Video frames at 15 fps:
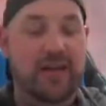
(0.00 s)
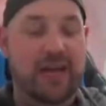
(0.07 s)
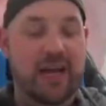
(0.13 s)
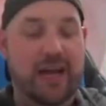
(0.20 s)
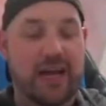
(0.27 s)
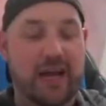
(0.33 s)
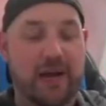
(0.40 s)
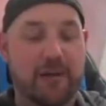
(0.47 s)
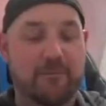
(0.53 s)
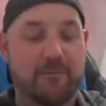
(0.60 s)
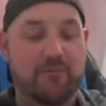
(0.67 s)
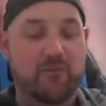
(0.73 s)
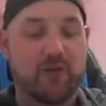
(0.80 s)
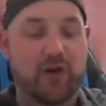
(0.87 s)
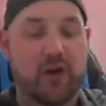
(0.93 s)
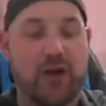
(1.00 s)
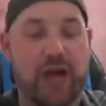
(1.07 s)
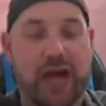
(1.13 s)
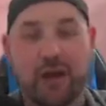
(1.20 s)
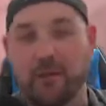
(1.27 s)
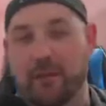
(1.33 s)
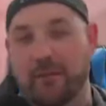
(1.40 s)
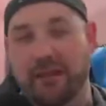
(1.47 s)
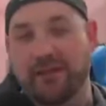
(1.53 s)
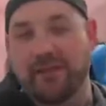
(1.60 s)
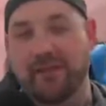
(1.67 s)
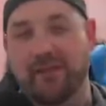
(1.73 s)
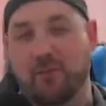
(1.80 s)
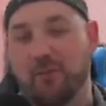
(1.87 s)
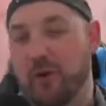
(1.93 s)
Um, you know, how do we make
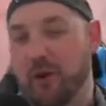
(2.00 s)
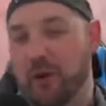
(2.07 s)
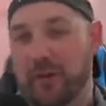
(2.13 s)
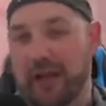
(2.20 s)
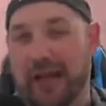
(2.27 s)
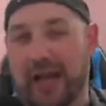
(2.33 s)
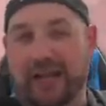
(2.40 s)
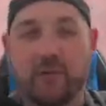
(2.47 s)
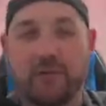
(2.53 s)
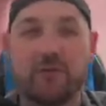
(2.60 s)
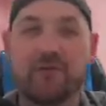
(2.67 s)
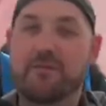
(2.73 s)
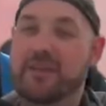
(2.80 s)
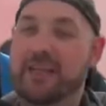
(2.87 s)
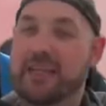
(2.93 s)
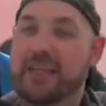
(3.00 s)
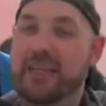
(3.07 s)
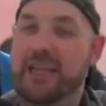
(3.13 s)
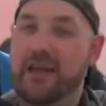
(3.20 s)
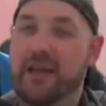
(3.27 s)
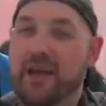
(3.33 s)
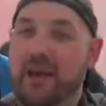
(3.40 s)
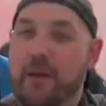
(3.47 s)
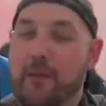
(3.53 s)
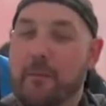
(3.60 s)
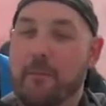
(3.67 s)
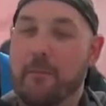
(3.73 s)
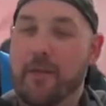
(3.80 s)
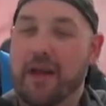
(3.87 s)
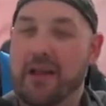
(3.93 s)
this mono black? There wasn't particularly
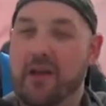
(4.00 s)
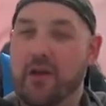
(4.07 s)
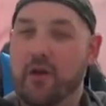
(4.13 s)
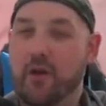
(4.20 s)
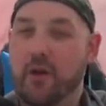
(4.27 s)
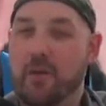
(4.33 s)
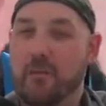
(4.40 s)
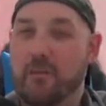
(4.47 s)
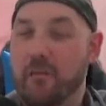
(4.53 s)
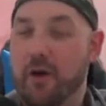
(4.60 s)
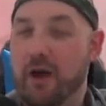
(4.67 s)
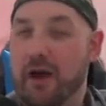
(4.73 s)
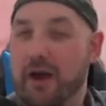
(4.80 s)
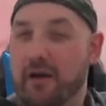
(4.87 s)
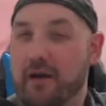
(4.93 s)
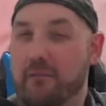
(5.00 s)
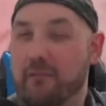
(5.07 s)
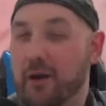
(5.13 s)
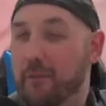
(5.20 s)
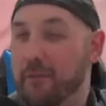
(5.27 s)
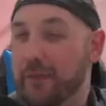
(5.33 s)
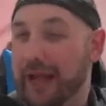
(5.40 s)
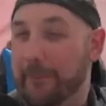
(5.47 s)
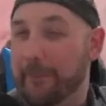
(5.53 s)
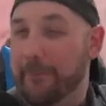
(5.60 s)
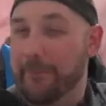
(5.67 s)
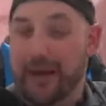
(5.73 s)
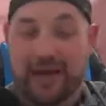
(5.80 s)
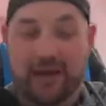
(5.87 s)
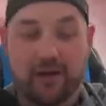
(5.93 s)
many good uh, mono black
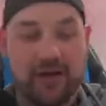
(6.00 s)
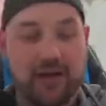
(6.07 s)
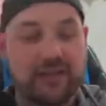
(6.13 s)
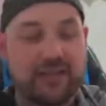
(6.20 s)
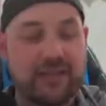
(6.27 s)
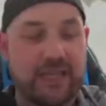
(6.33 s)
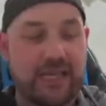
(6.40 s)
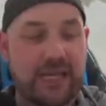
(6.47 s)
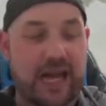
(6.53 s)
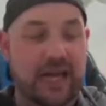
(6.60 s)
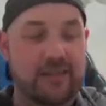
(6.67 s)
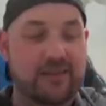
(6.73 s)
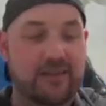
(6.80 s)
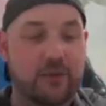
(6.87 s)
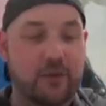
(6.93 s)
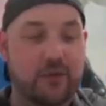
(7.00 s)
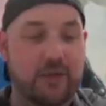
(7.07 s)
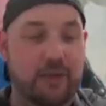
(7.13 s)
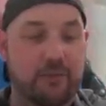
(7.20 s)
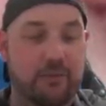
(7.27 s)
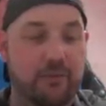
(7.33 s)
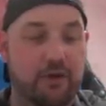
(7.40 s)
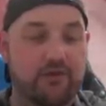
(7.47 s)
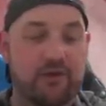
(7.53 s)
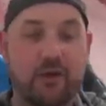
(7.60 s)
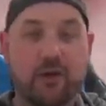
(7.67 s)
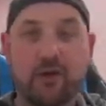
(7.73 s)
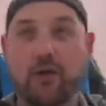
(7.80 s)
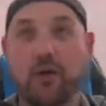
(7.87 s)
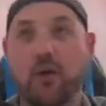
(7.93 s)
backgrounds until they
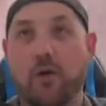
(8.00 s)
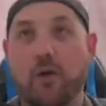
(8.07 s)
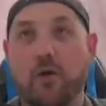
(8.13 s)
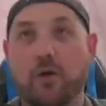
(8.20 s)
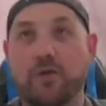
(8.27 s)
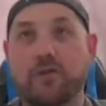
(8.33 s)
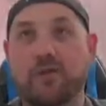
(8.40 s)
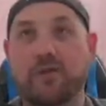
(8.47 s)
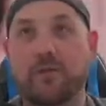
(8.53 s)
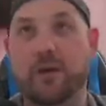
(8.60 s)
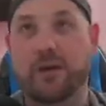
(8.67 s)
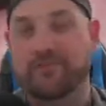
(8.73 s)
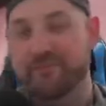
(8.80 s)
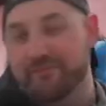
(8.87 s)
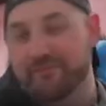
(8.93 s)
previewed Haunted One.